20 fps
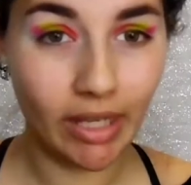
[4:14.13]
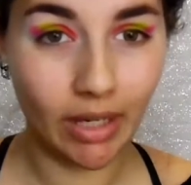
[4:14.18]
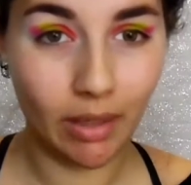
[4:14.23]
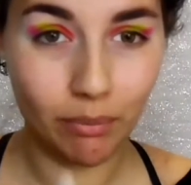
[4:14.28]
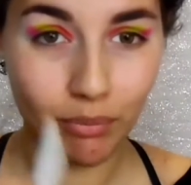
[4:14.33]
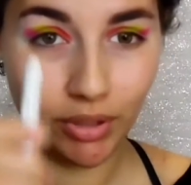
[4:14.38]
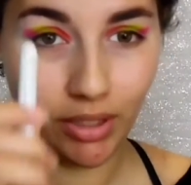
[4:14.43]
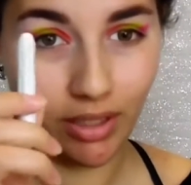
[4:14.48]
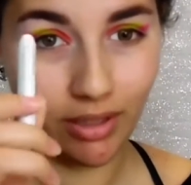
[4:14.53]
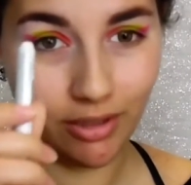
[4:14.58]
I
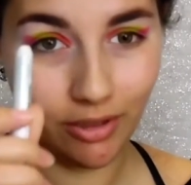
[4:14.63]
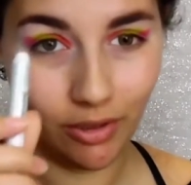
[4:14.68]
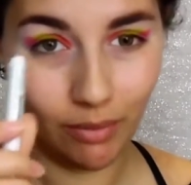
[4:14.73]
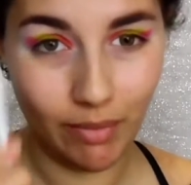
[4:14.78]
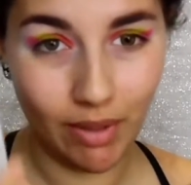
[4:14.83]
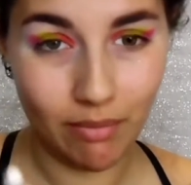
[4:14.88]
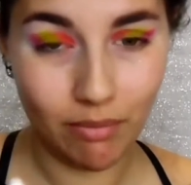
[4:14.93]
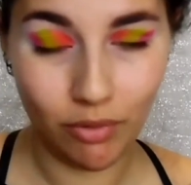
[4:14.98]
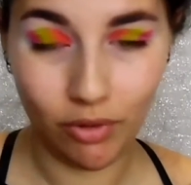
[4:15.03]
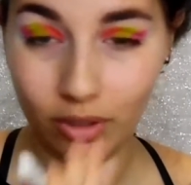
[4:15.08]
gotta put a
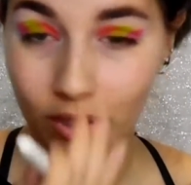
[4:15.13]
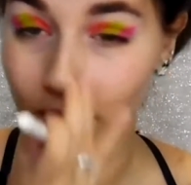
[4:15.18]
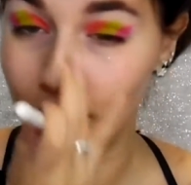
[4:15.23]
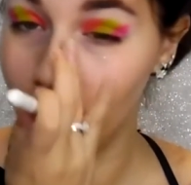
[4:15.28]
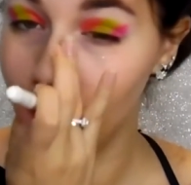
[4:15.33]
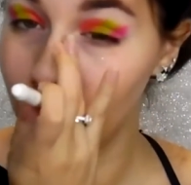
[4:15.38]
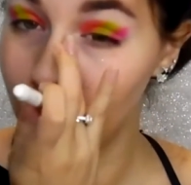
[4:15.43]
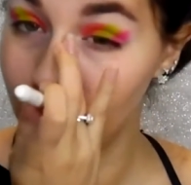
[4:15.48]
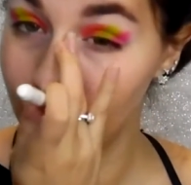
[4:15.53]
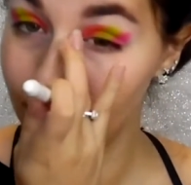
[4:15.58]
little bit
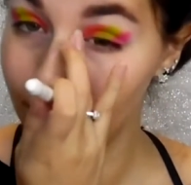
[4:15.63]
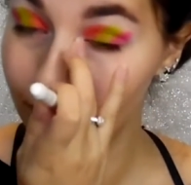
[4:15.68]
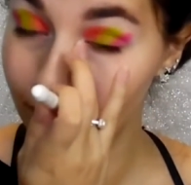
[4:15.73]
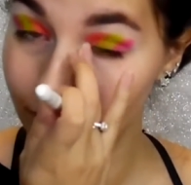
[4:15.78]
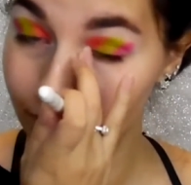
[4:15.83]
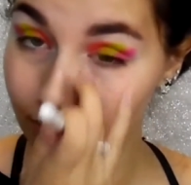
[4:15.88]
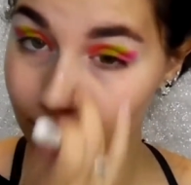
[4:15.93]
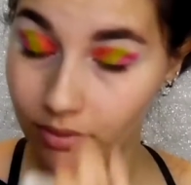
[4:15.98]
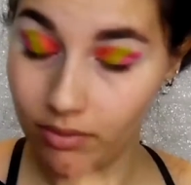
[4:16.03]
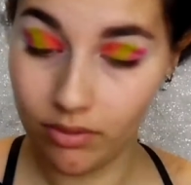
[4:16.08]
more
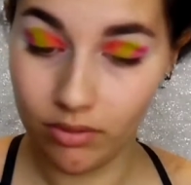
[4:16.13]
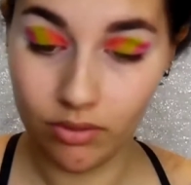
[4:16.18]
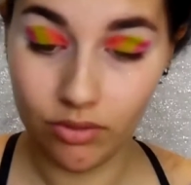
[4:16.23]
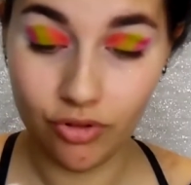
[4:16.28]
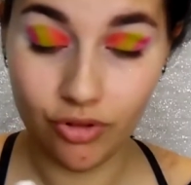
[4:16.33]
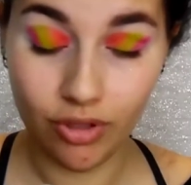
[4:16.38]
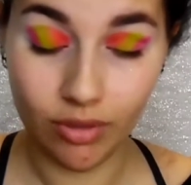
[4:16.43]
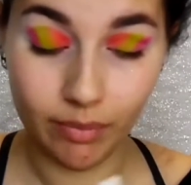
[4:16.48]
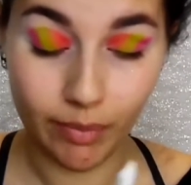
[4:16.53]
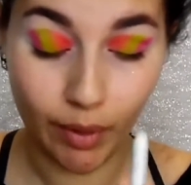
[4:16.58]

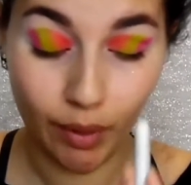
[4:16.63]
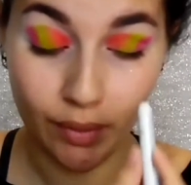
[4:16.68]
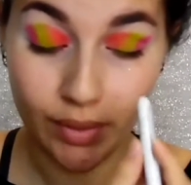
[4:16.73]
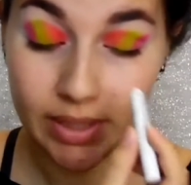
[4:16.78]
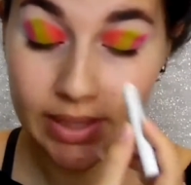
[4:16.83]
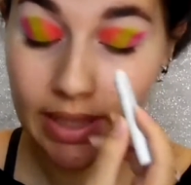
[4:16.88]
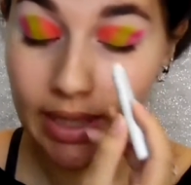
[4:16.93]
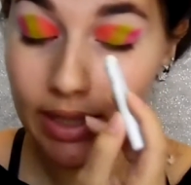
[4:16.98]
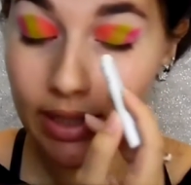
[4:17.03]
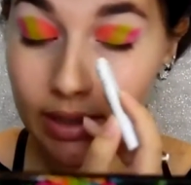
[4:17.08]
jumbo
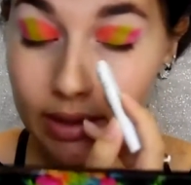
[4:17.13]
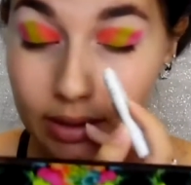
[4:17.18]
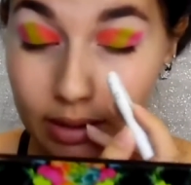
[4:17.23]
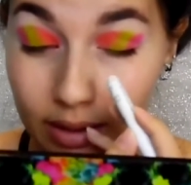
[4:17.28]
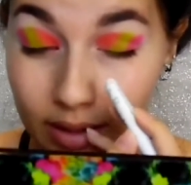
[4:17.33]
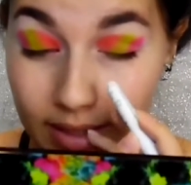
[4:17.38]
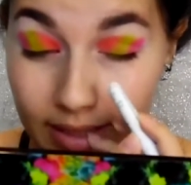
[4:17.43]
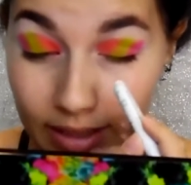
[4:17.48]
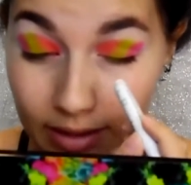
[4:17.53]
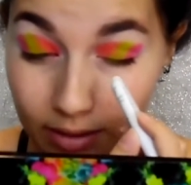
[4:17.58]
stick in
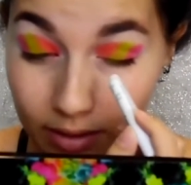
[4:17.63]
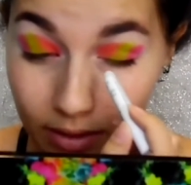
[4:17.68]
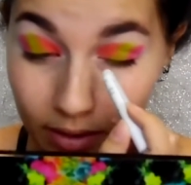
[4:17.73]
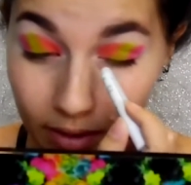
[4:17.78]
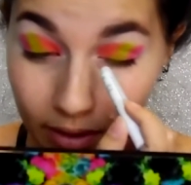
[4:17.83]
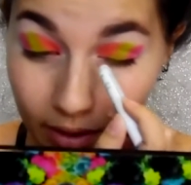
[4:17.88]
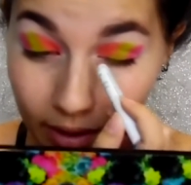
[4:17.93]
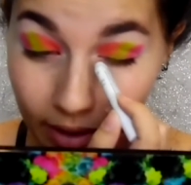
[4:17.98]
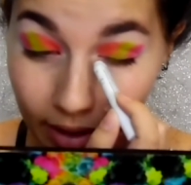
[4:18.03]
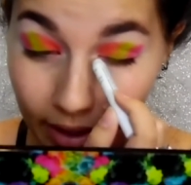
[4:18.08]
the
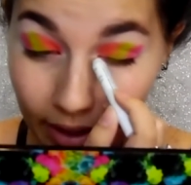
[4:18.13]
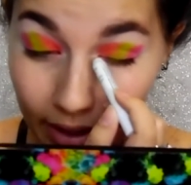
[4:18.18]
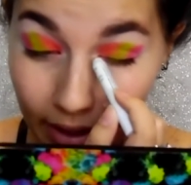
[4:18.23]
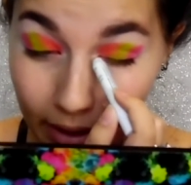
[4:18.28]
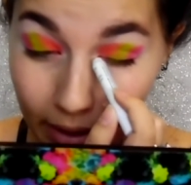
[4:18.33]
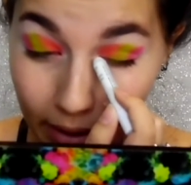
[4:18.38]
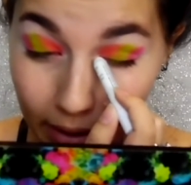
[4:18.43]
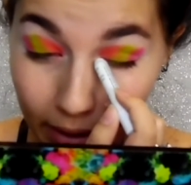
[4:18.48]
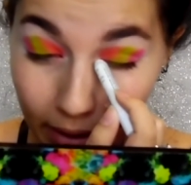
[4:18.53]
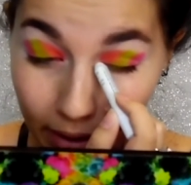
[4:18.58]
center
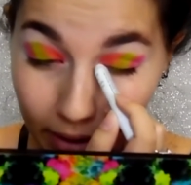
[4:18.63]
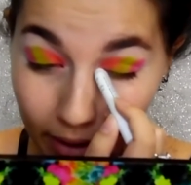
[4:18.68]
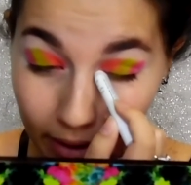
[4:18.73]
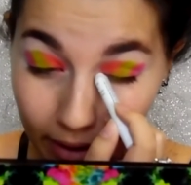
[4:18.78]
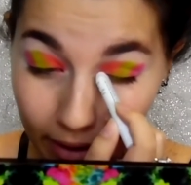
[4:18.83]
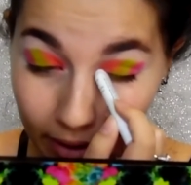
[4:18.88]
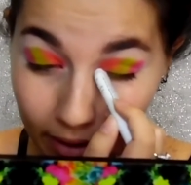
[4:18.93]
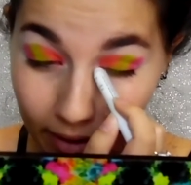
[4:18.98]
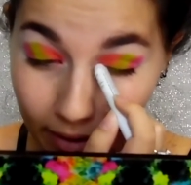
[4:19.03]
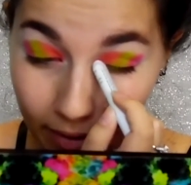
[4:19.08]

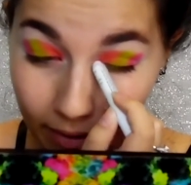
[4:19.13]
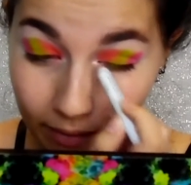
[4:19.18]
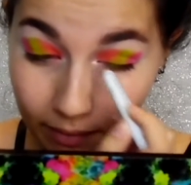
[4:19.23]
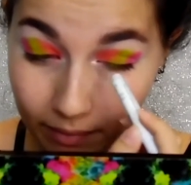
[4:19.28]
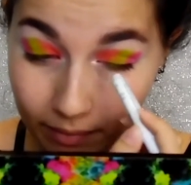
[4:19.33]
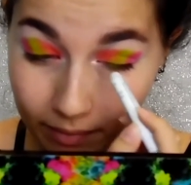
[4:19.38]
here.